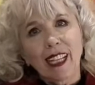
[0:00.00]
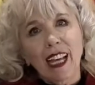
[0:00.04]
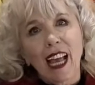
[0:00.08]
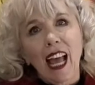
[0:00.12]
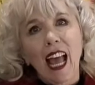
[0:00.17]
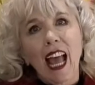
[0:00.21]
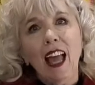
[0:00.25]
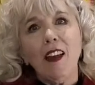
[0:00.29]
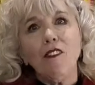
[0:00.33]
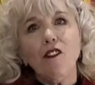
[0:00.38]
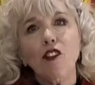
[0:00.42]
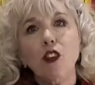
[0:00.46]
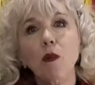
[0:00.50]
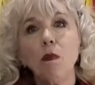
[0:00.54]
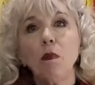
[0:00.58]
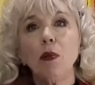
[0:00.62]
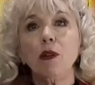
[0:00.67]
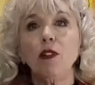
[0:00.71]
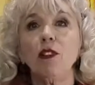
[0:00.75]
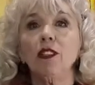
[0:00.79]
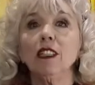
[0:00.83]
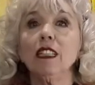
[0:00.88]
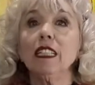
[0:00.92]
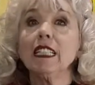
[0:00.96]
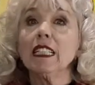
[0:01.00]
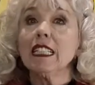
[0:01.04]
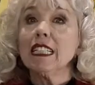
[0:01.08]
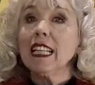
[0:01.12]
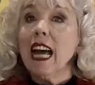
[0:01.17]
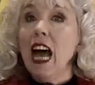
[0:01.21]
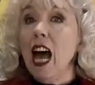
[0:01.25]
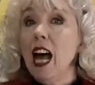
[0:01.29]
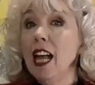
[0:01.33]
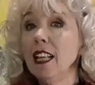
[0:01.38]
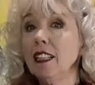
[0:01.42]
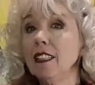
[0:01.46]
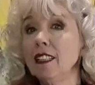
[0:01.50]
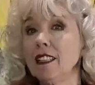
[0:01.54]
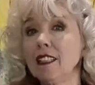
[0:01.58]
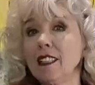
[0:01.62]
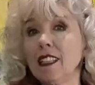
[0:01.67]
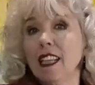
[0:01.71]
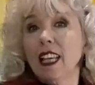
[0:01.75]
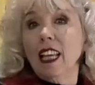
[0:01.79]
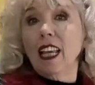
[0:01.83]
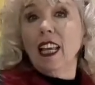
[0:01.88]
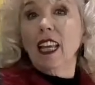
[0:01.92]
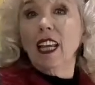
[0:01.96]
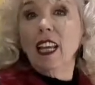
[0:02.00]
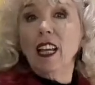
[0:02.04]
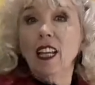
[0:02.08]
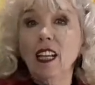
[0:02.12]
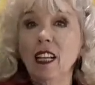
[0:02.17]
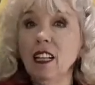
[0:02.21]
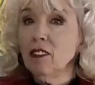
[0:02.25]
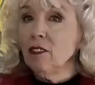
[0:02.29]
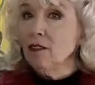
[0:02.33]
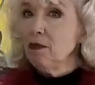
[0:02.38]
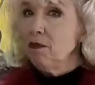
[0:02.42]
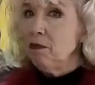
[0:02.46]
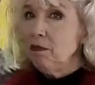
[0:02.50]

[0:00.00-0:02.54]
have you put dancing